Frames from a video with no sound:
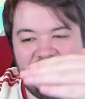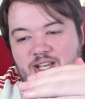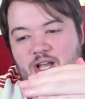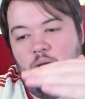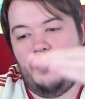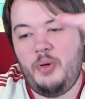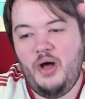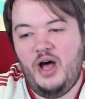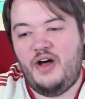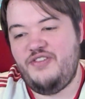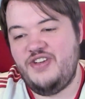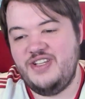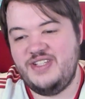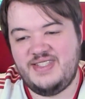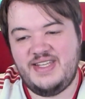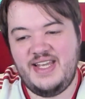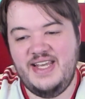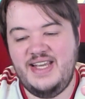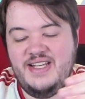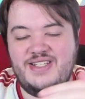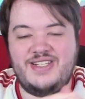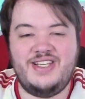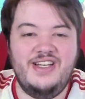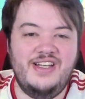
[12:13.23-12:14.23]
Top half is
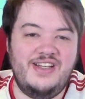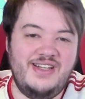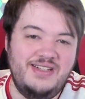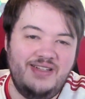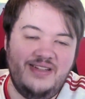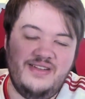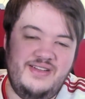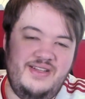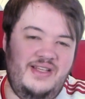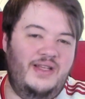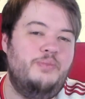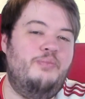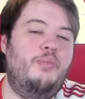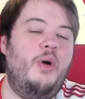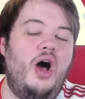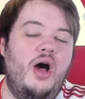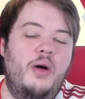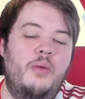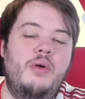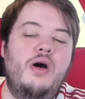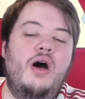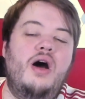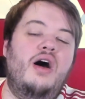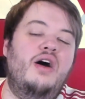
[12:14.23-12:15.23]
decent.
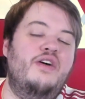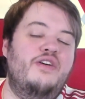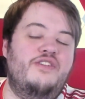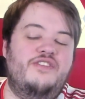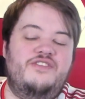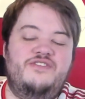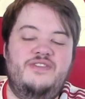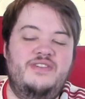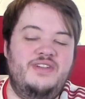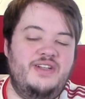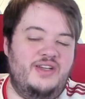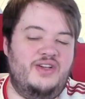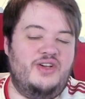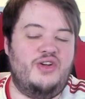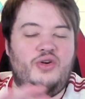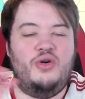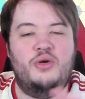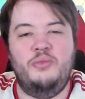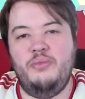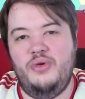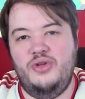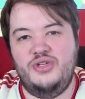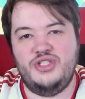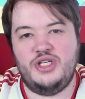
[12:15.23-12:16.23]
Bottom half
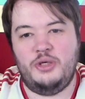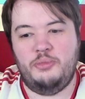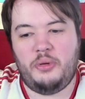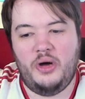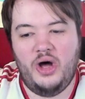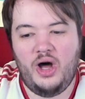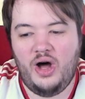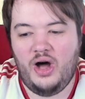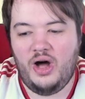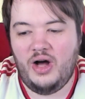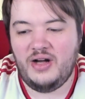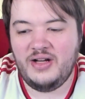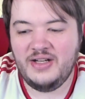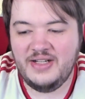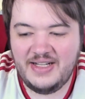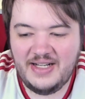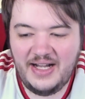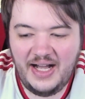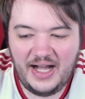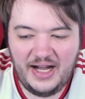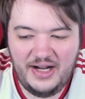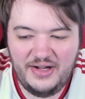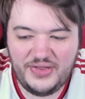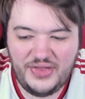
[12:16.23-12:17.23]
crumbles apart.
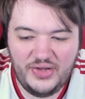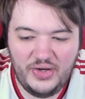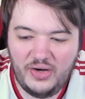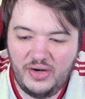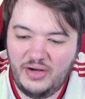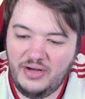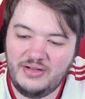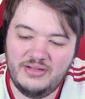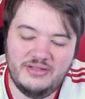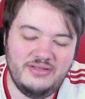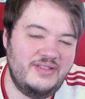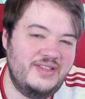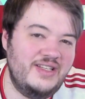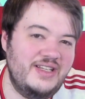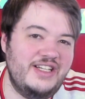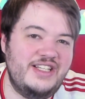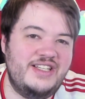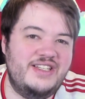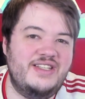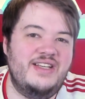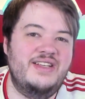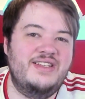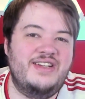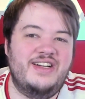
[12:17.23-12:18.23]
I thought
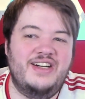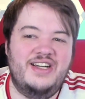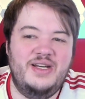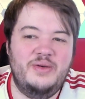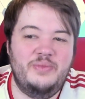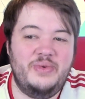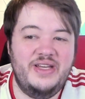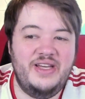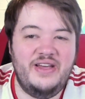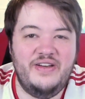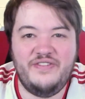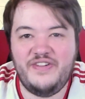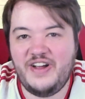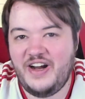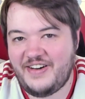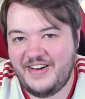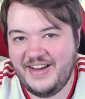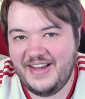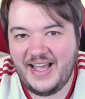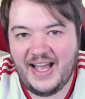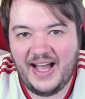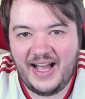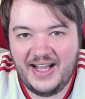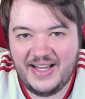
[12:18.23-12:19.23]
this is gonna be a
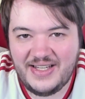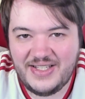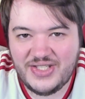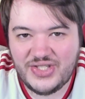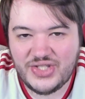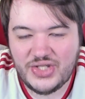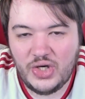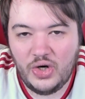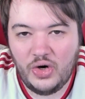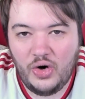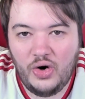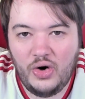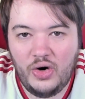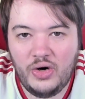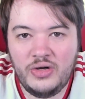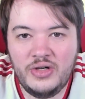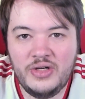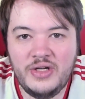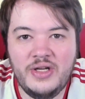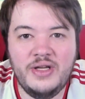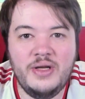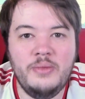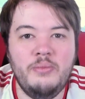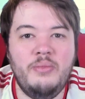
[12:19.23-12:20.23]
very high score.
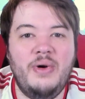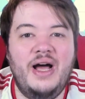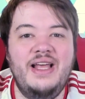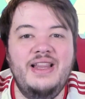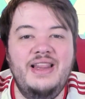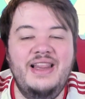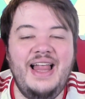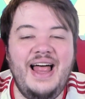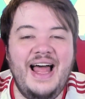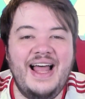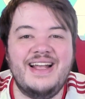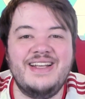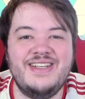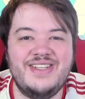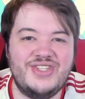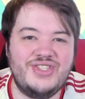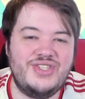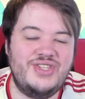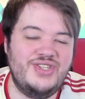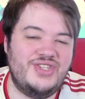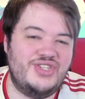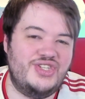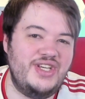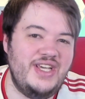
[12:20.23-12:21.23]
My
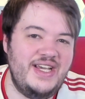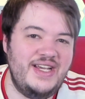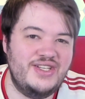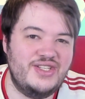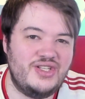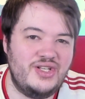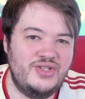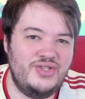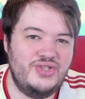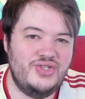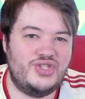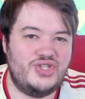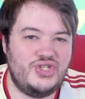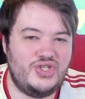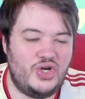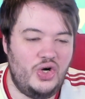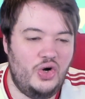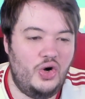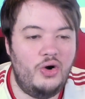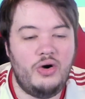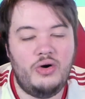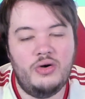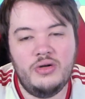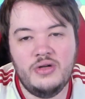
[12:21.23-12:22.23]
last season
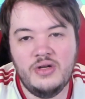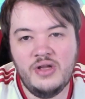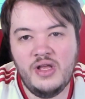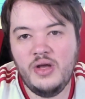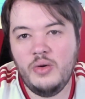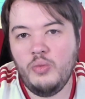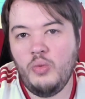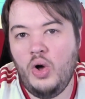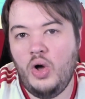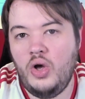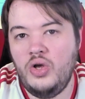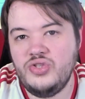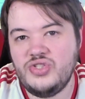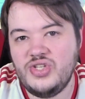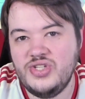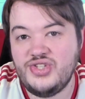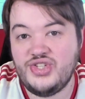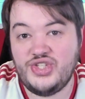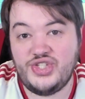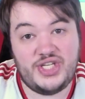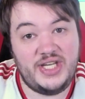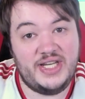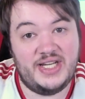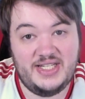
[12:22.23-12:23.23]
score was
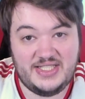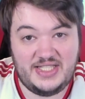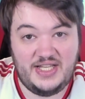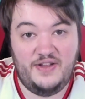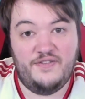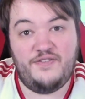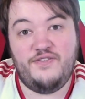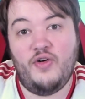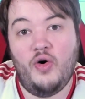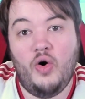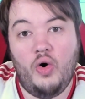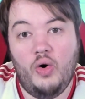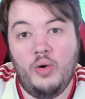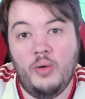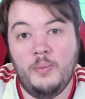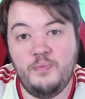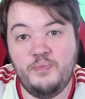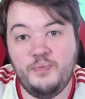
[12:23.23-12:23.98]
64.